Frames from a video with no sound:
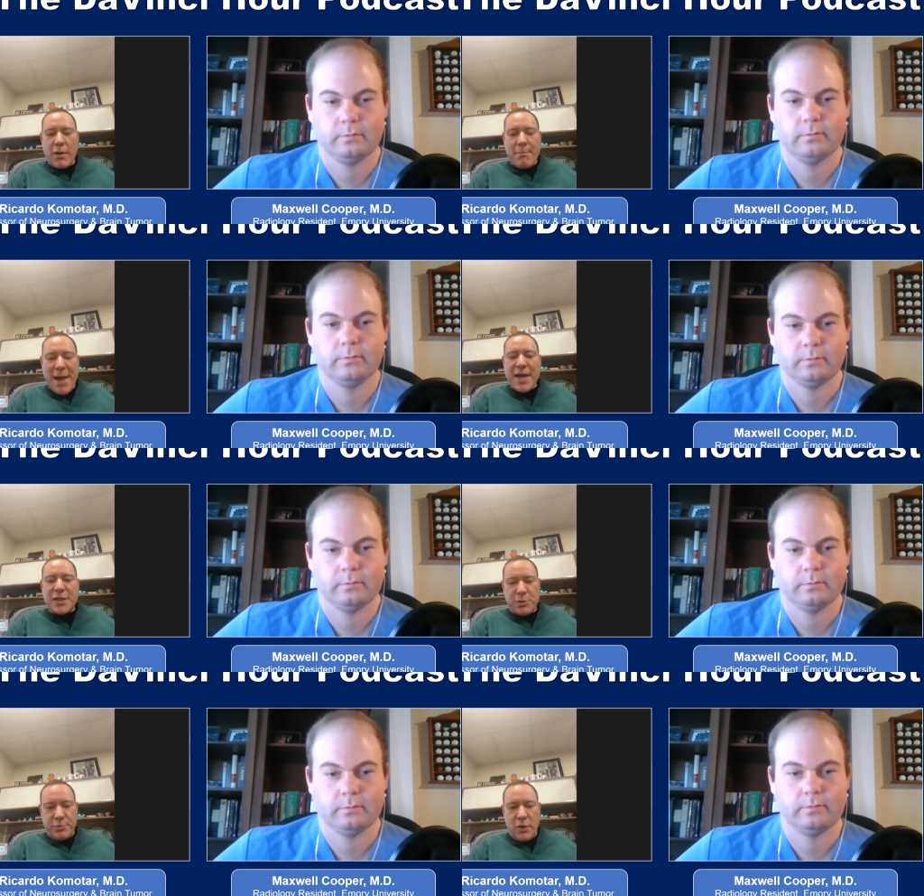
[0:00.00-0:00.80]

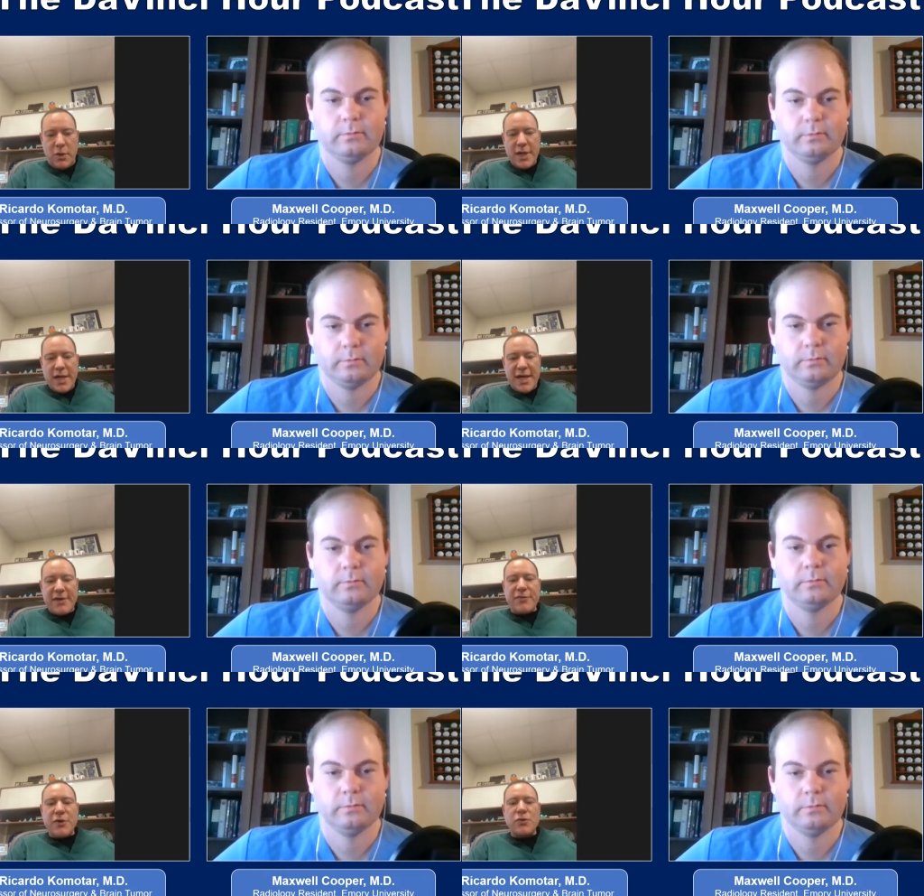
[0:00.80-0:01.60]
Speaker 1: manageable if
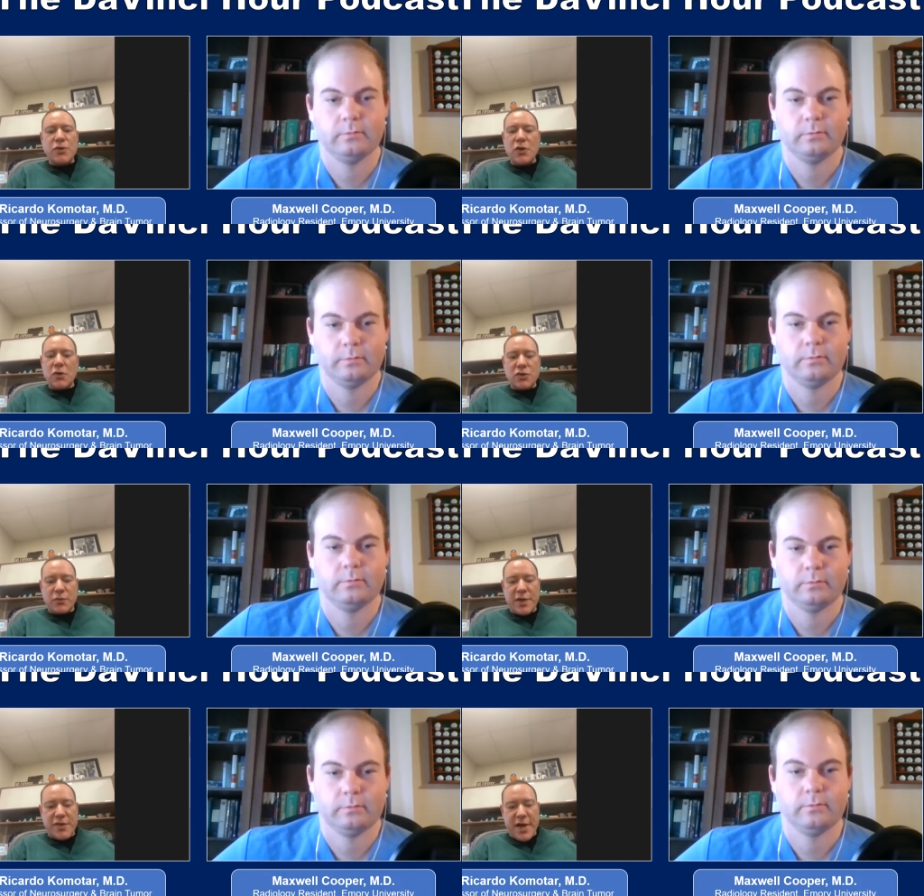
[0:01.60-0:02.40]
you do those
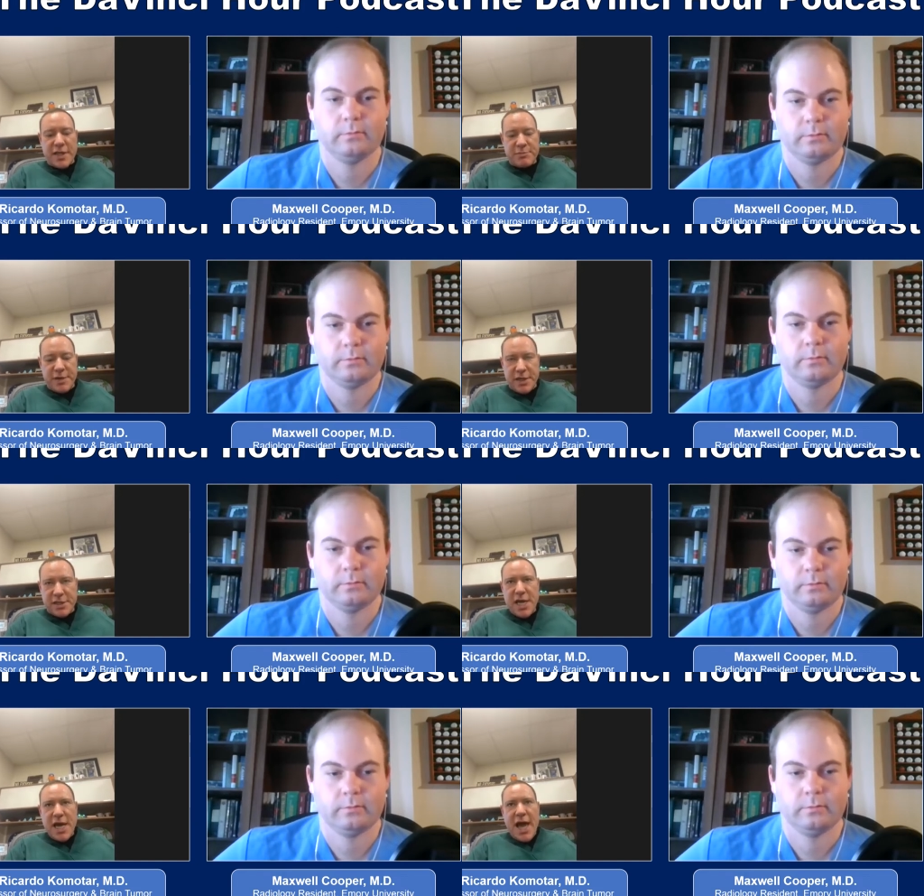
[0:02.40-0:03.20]
three things,
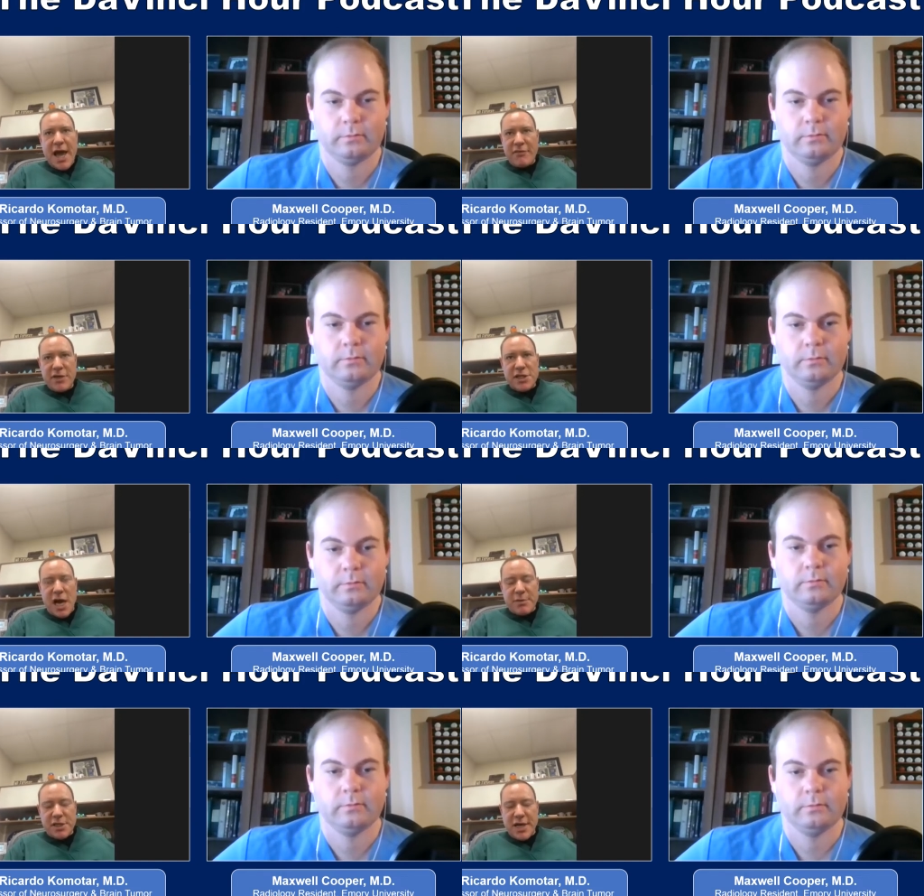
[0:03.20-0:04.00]
because every
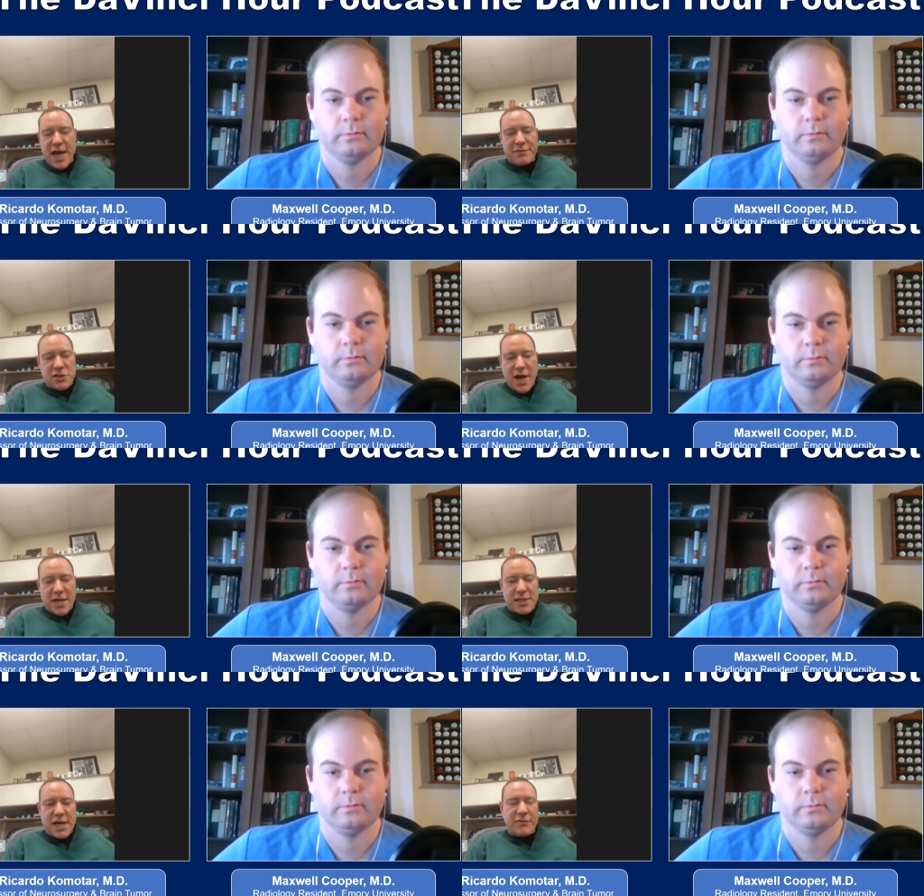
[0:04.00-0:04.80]
job is going to have
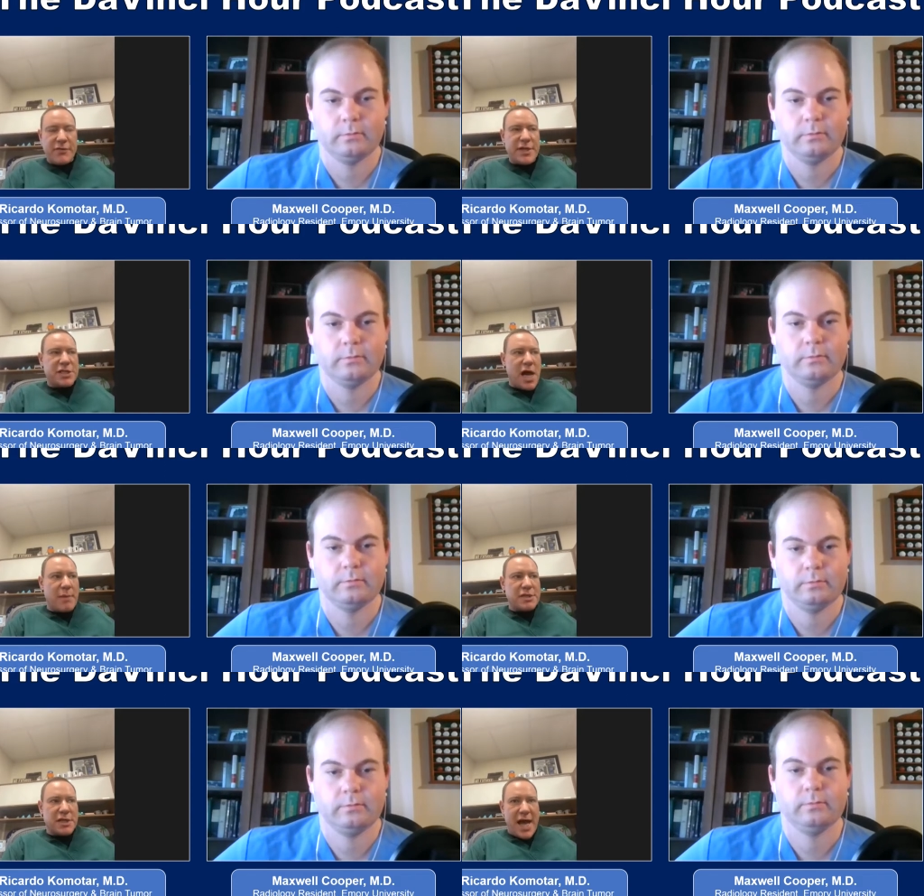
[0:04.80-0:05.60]
stress. Every job
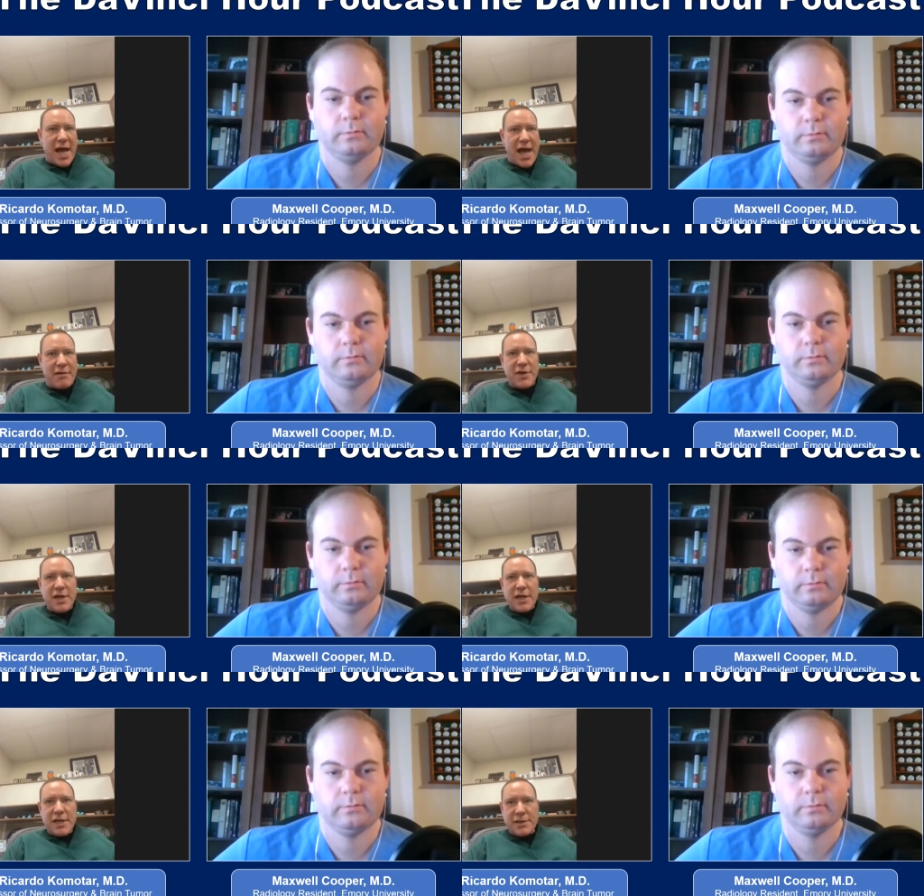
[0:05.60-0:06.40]
is going to have
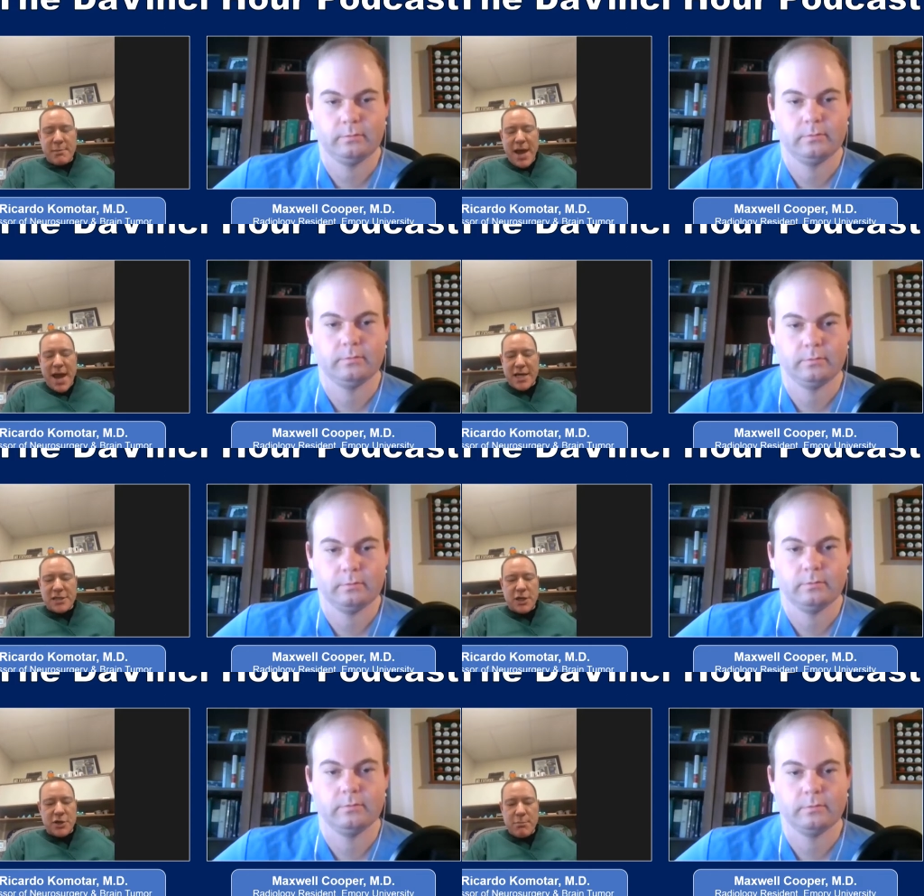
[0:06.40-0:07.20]
demands
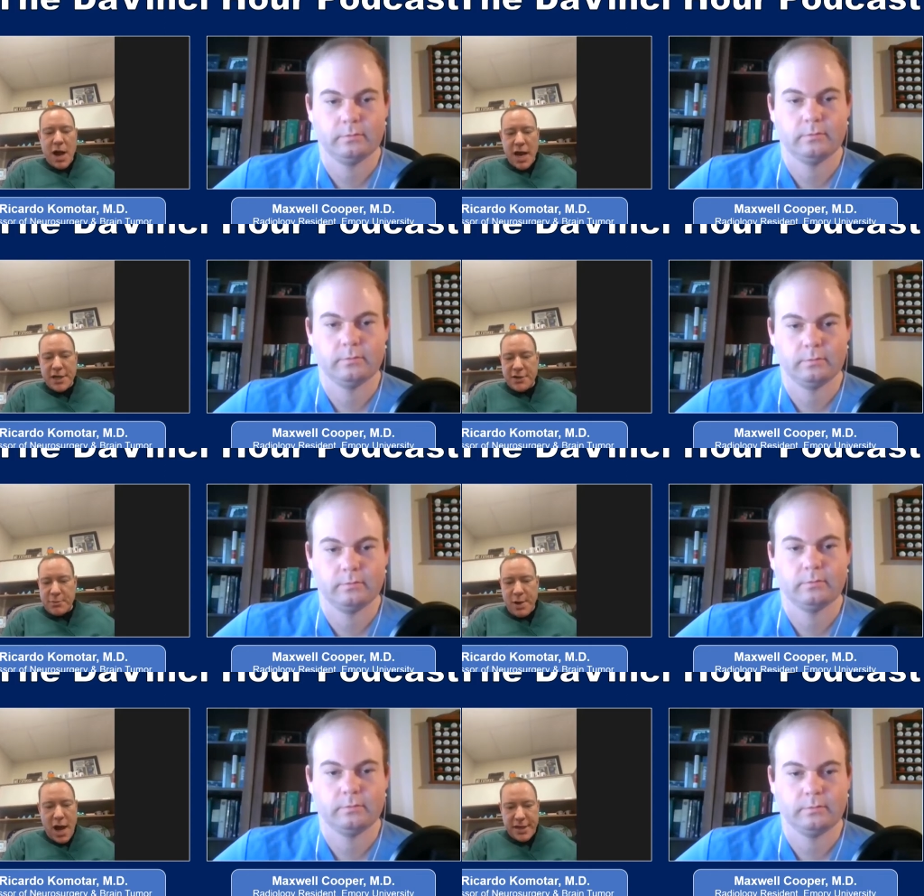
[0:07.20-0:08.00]
on your mind and your
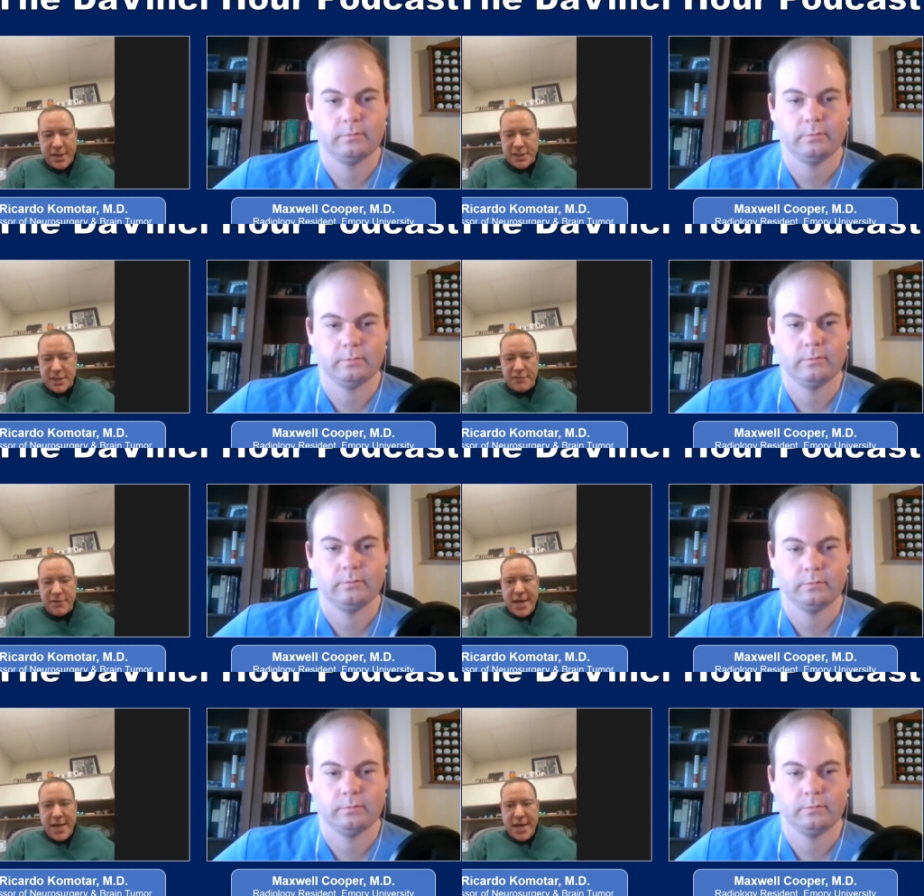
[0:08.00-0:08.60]
body and stuff.